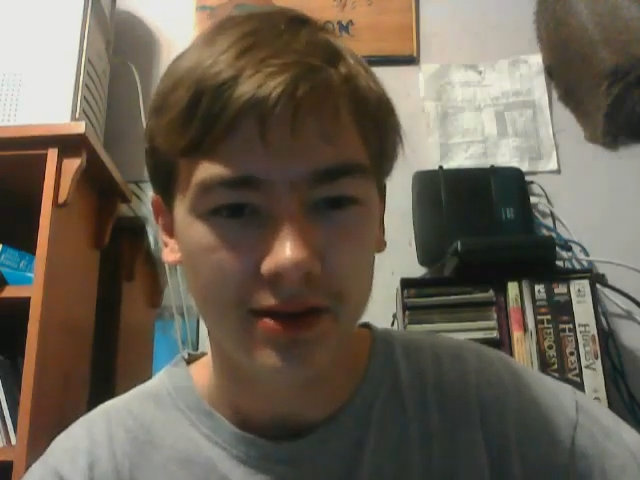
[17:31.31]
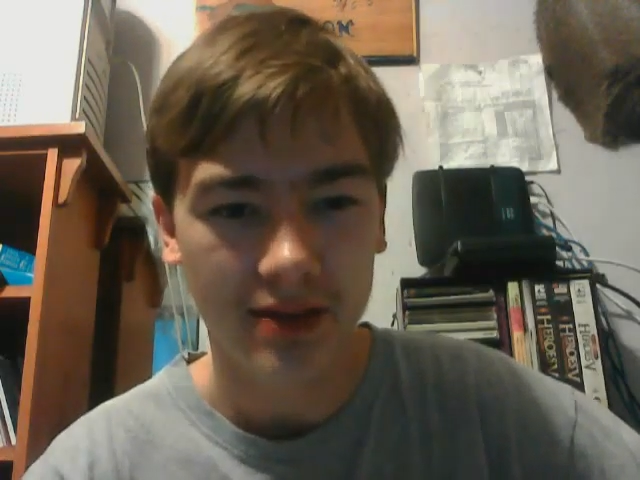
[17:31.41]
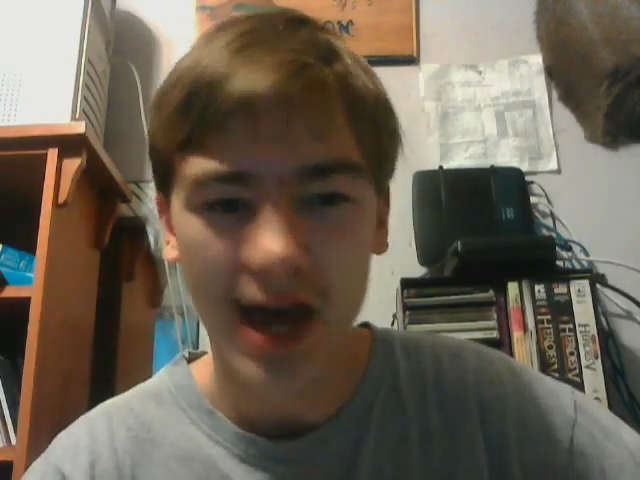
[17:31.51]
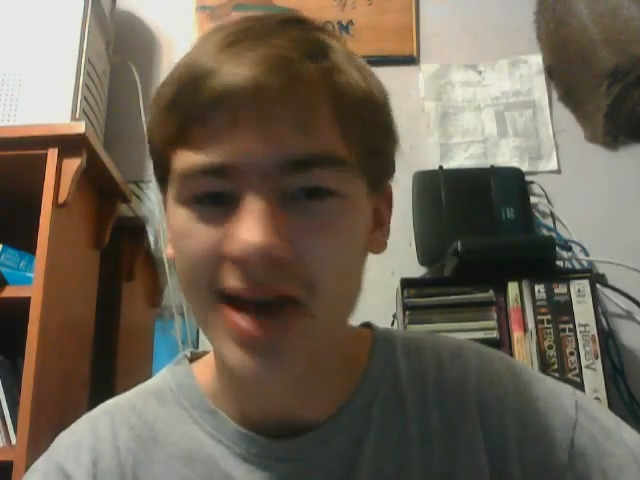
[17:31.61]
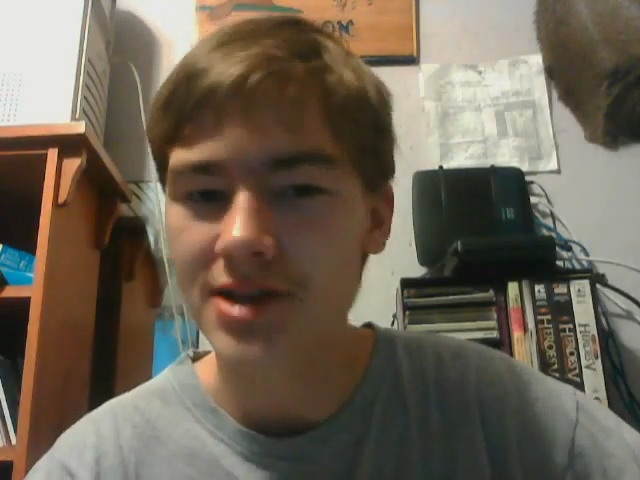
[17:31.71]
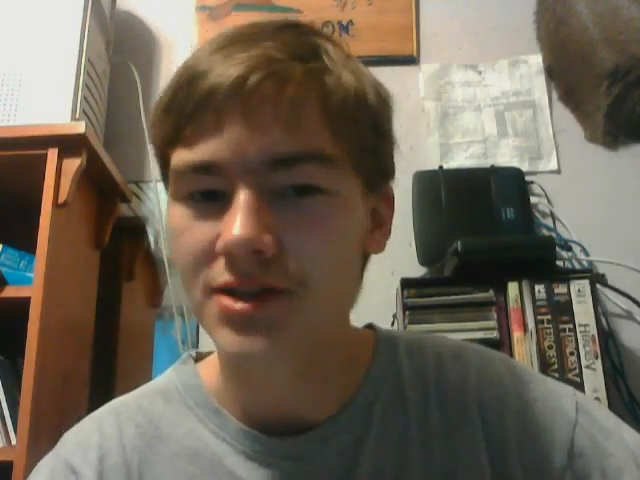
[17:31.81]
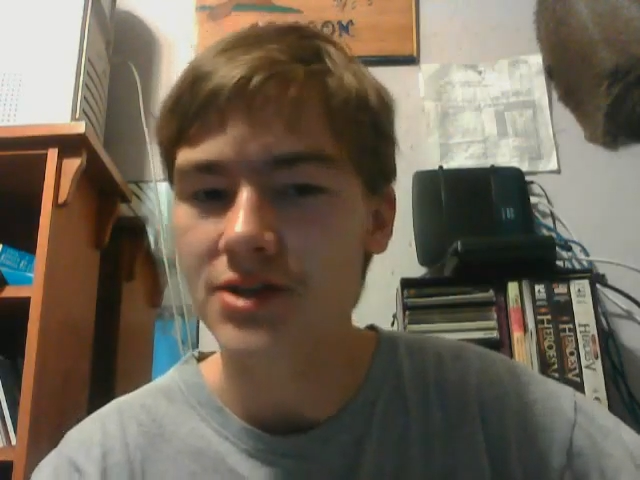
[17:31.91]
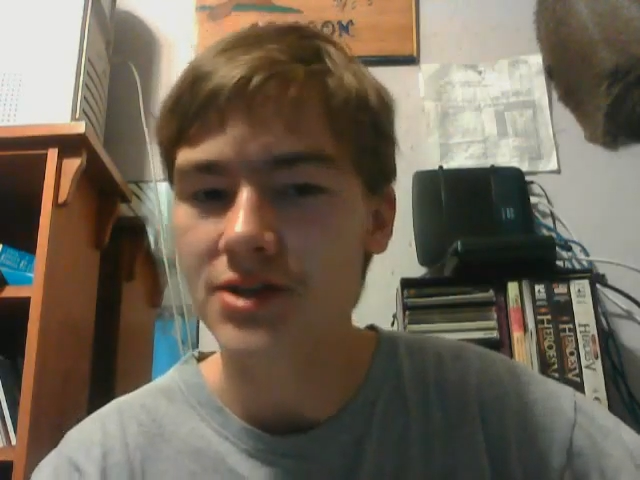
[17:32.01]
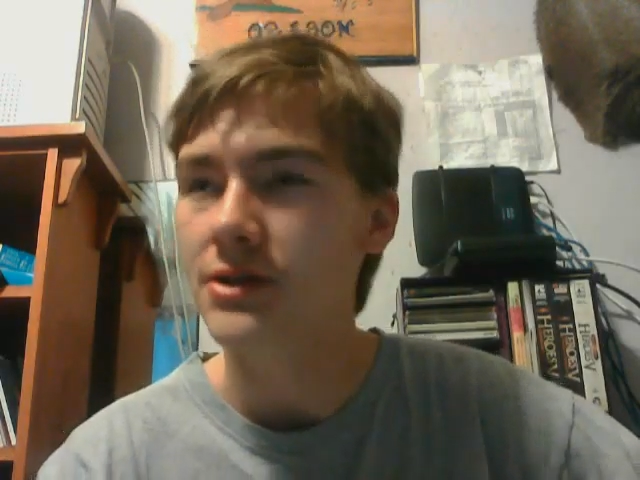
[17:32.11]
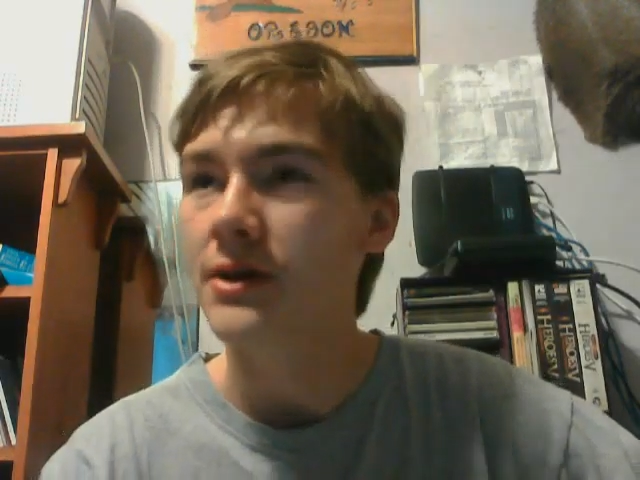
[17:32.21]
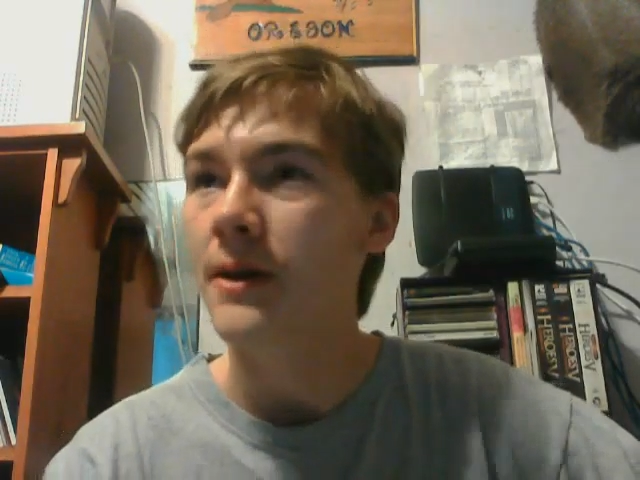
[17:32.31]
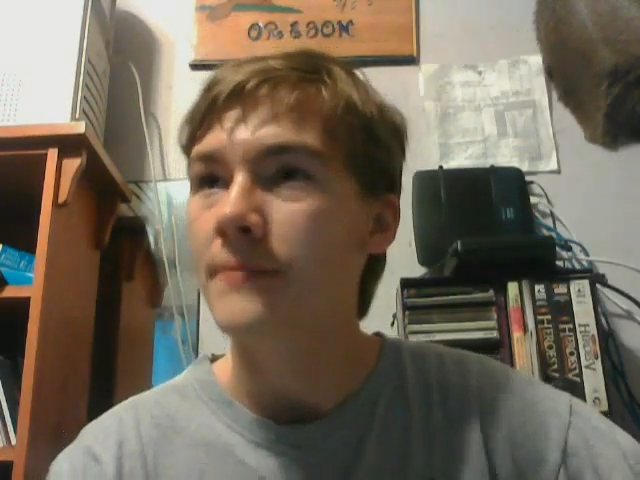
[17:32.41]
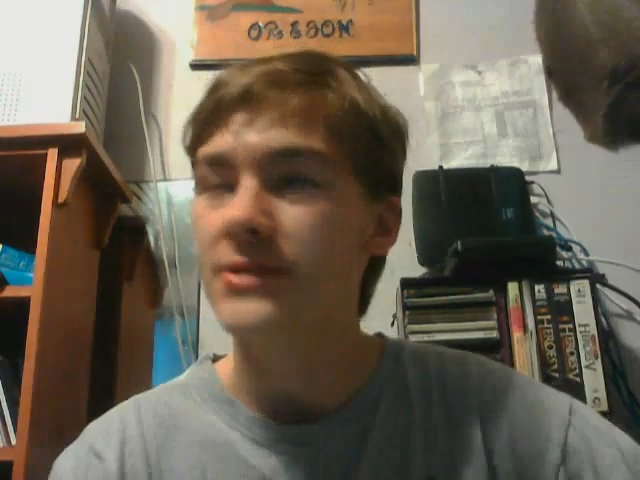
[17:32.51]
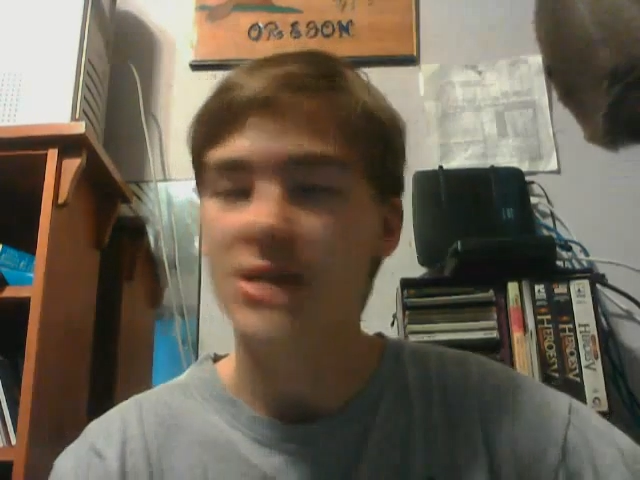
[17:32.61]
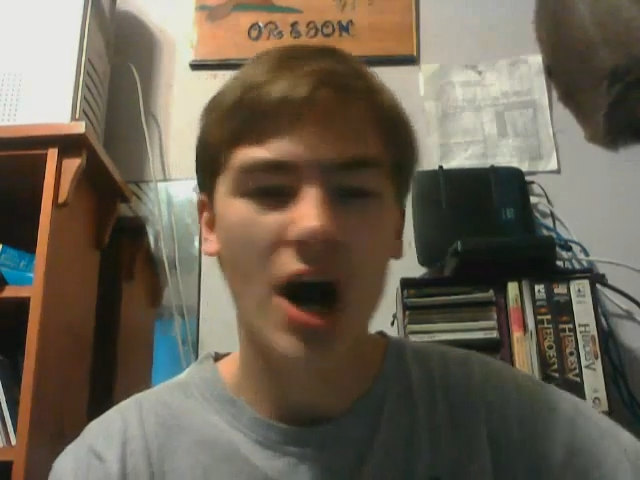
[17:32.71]
That is just
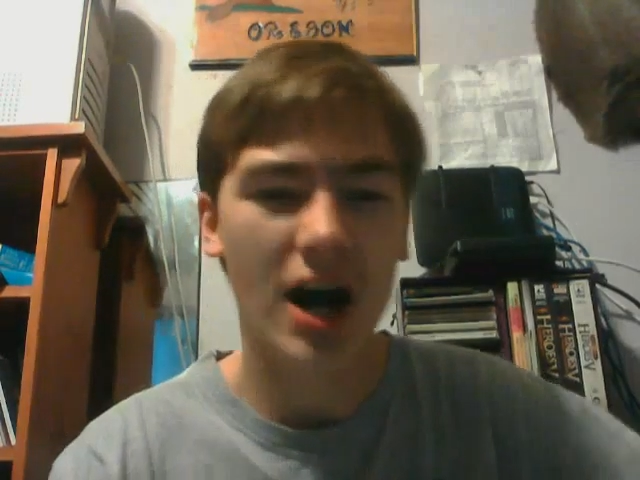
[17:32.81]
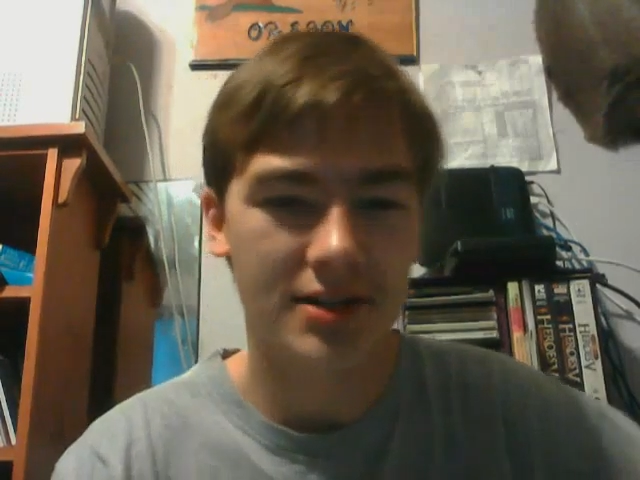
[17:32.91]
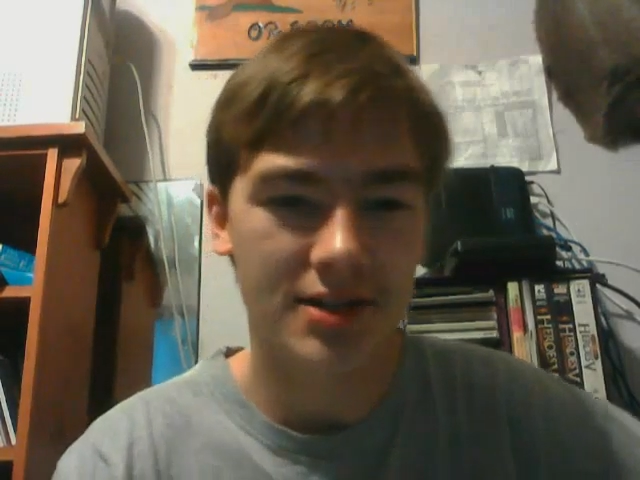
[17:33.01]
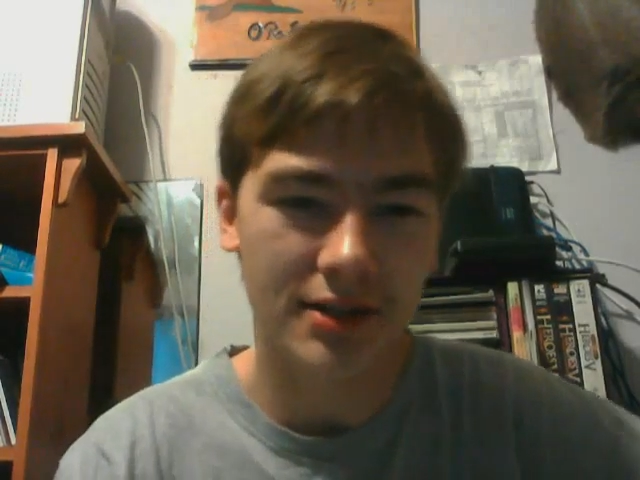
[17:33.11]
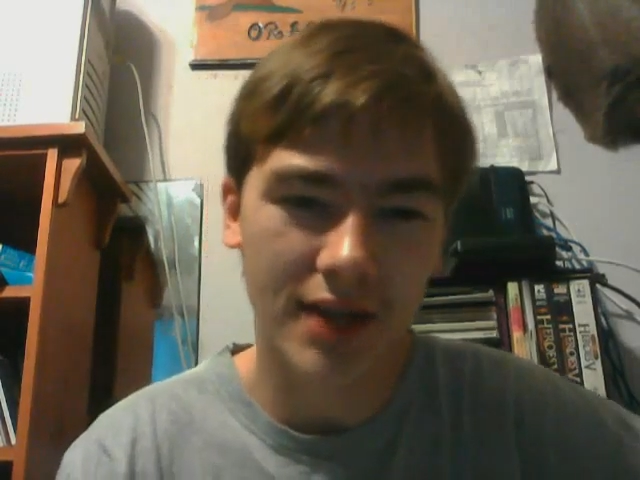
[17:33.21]
toxic.